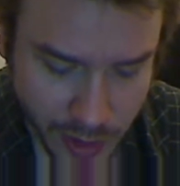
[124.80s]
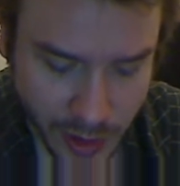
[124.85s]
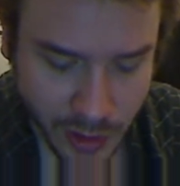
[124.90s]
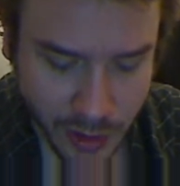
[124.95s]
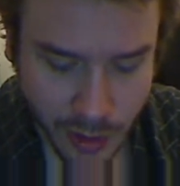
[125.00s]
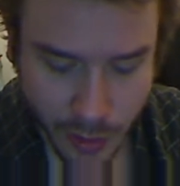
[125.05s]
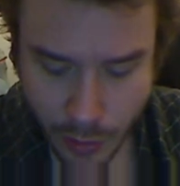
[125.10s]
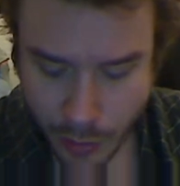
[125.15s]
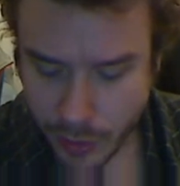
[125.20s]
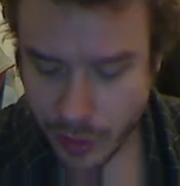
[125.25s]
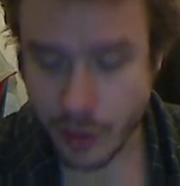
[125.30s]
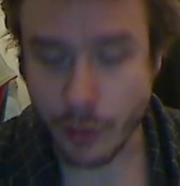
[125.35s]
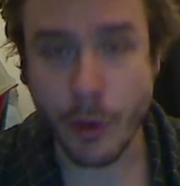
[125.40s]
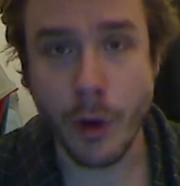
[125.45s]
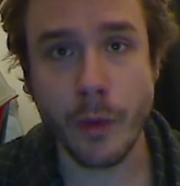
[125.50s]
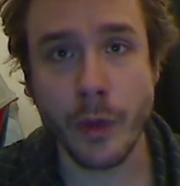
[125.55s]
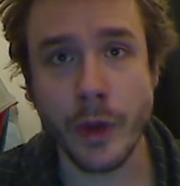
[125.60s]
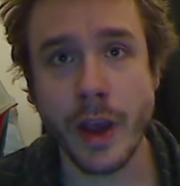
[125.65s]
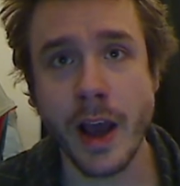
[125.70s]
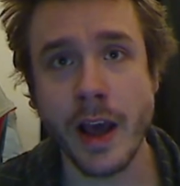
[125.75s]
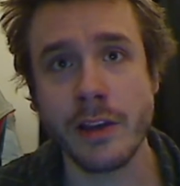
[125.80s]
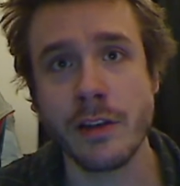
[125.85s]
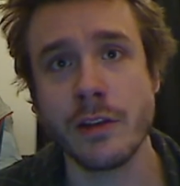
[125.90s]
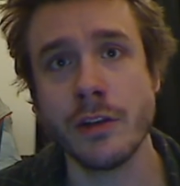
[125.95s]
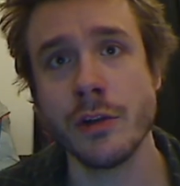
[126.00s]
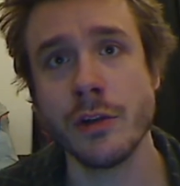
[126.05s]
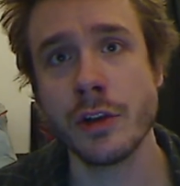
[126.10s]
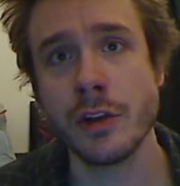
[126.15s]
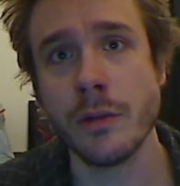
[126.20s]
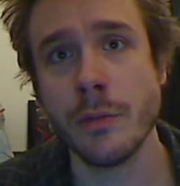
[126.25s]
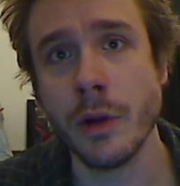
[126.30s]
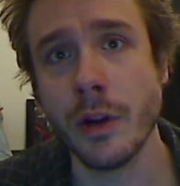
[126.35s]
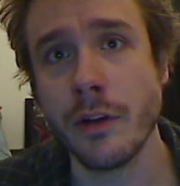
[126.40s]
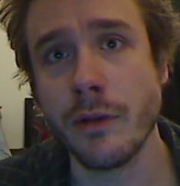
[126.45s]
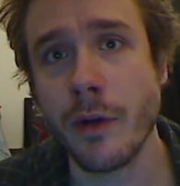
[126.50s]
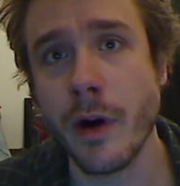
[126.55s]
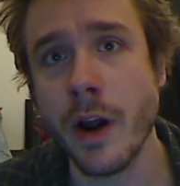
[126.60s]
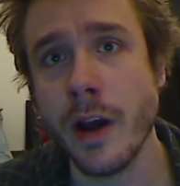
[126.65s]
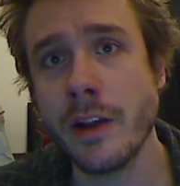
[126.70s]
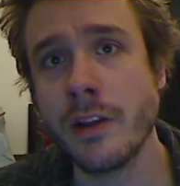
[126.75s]
these dudes that wrote the Constitution, the Bill
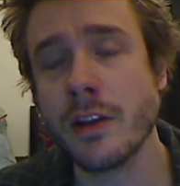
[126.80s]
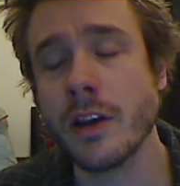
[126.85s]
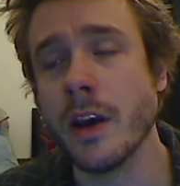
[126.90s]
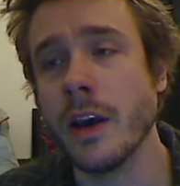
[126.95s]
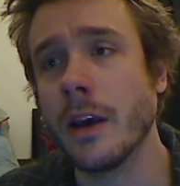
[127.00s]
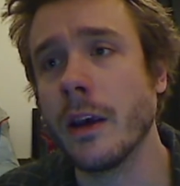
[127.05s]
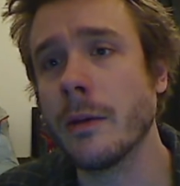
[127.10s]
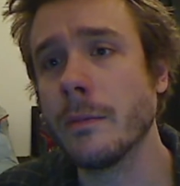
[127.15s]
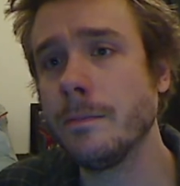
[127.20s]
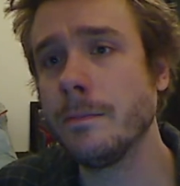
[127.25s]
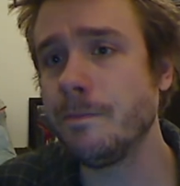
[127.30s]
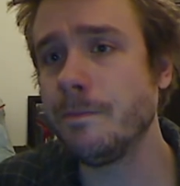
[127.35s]
of Rights. Like,